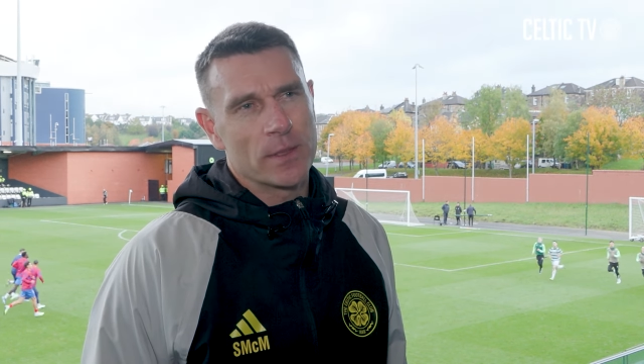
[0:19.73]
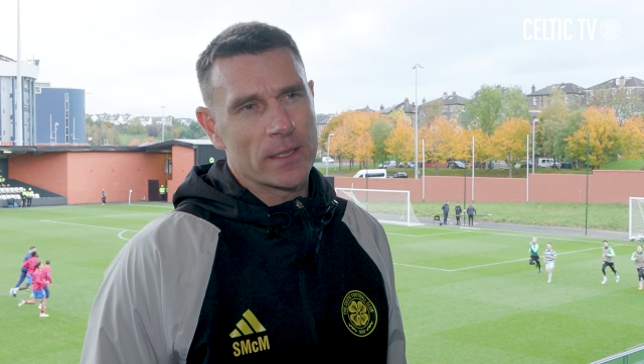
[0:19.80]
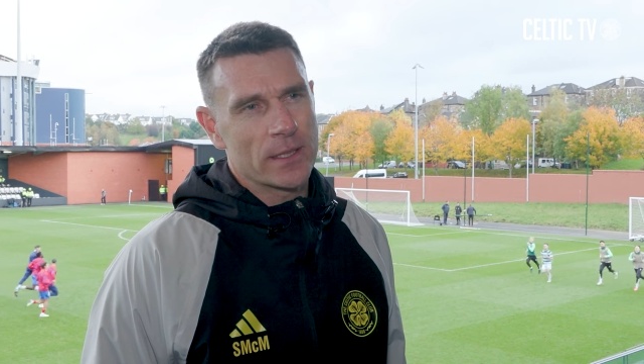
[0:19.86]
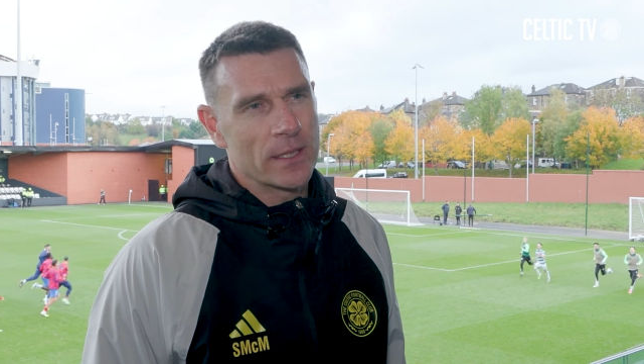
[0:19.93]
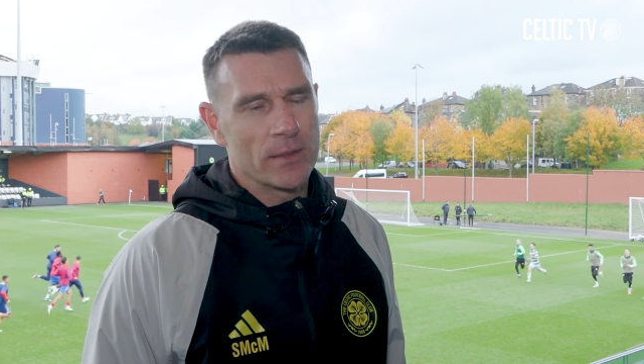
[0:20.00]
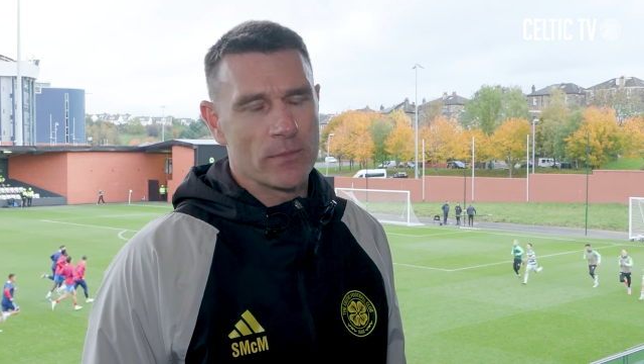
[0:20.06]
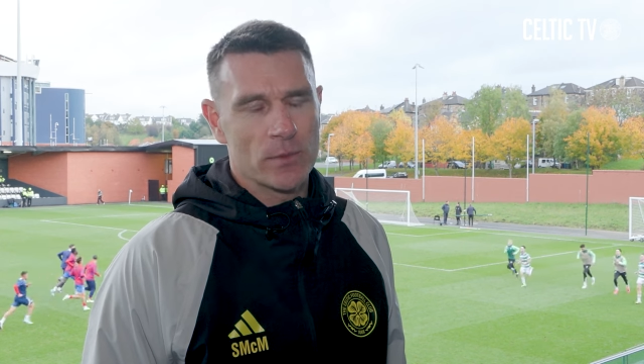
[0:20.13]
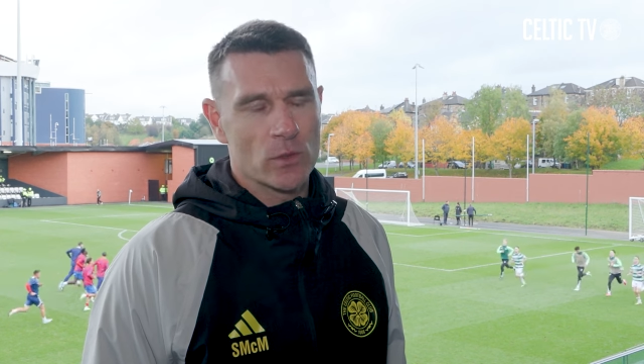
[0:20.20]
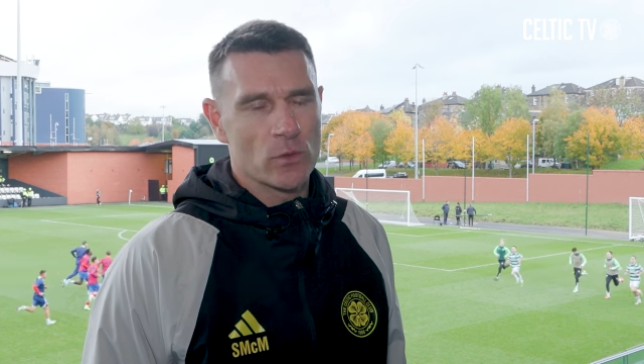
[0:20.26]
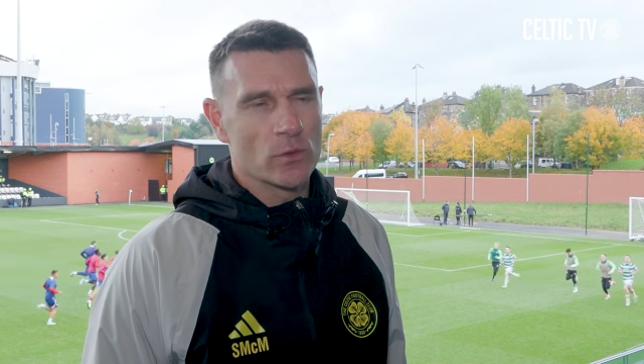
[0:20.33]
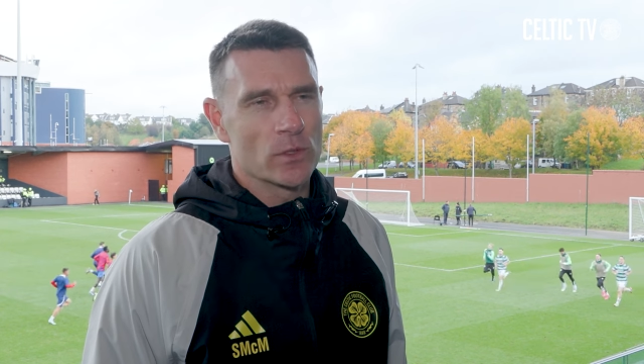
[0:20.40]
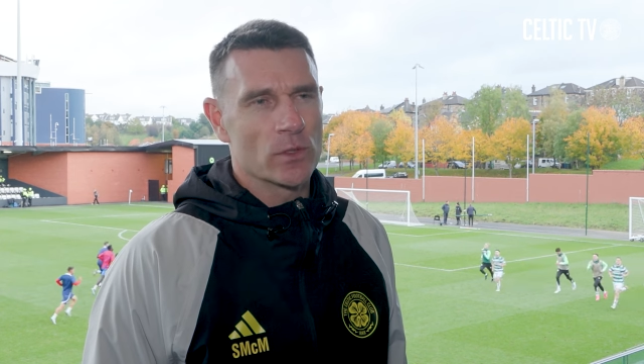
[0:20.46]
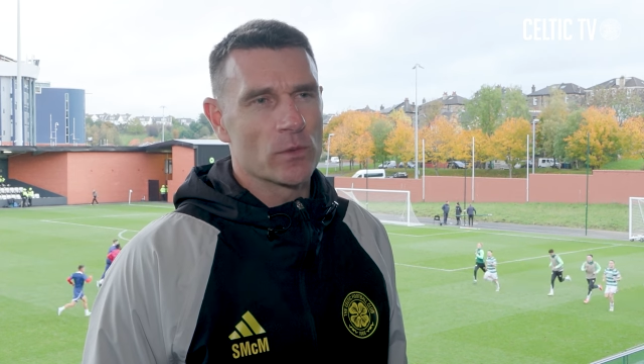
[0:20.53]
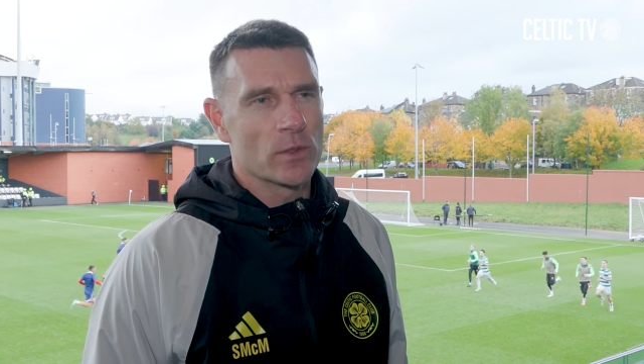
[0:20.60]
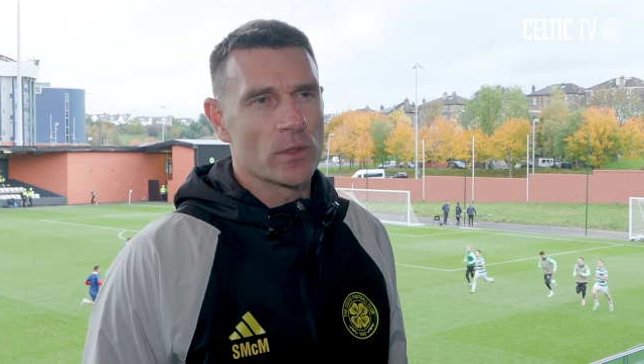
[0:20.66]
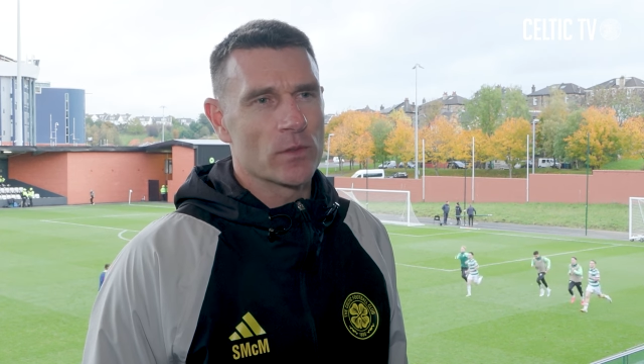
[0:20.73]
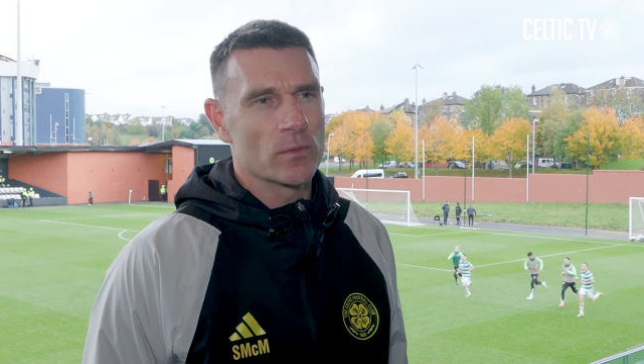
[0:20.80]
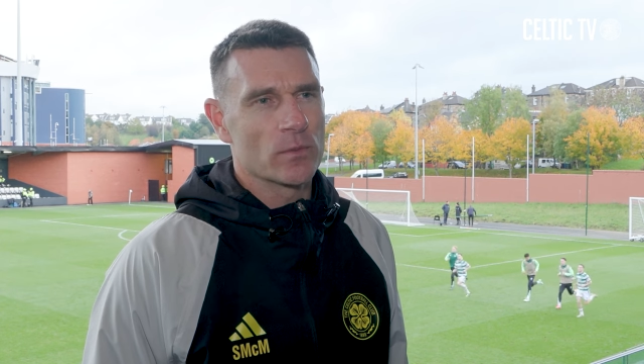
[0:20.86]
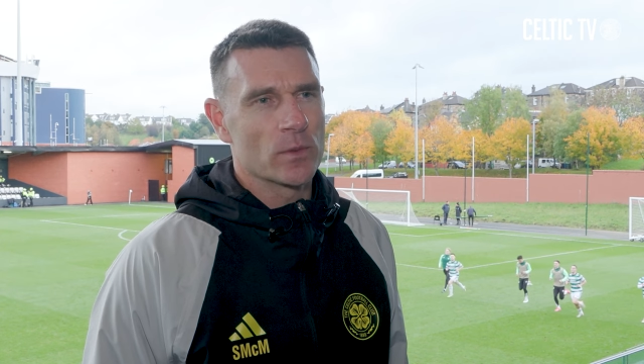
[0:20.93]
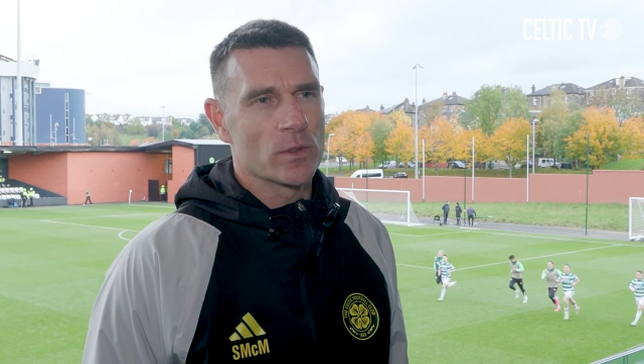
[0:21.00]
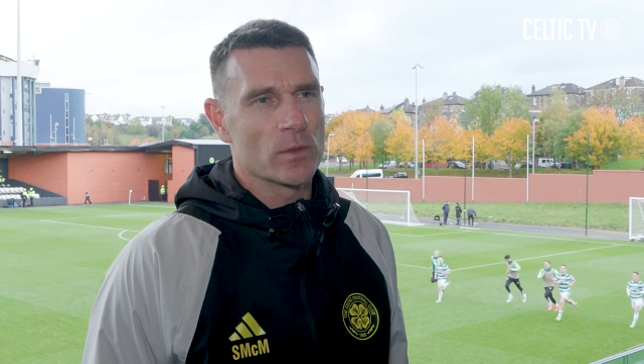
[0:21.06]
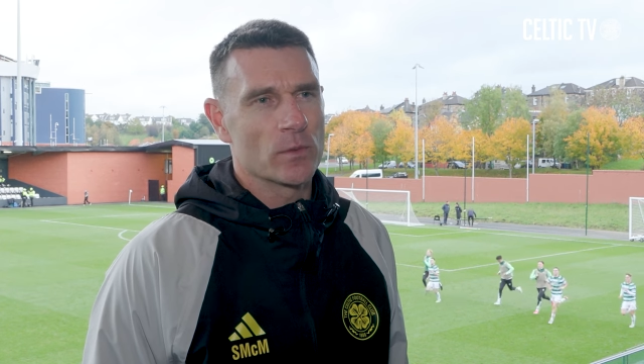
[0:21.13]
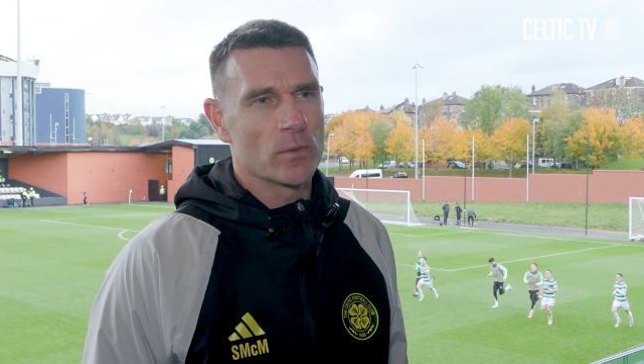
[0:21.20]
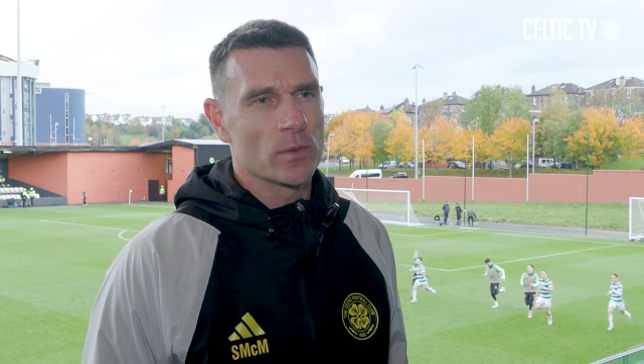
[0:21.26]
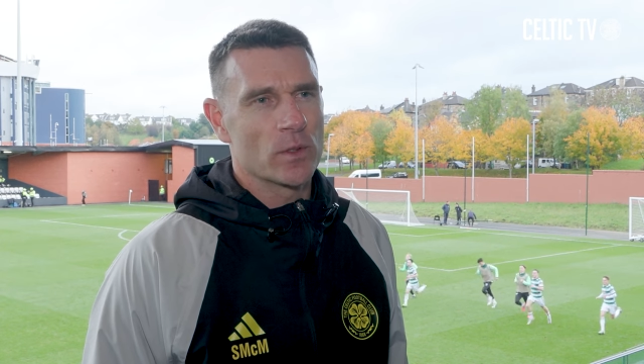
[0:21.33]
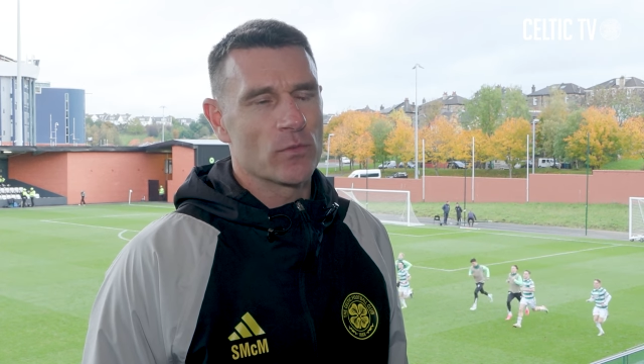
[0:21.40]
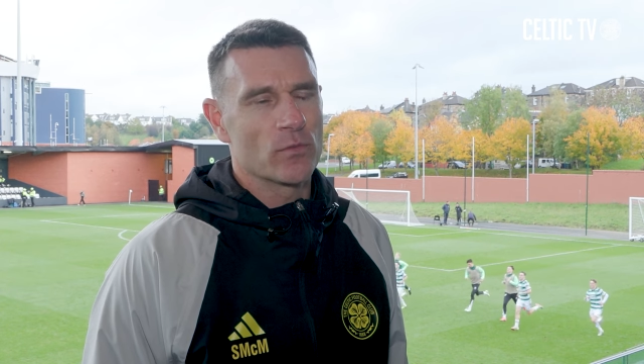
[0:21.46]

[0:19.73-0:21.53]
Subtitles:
But again, we don't deal with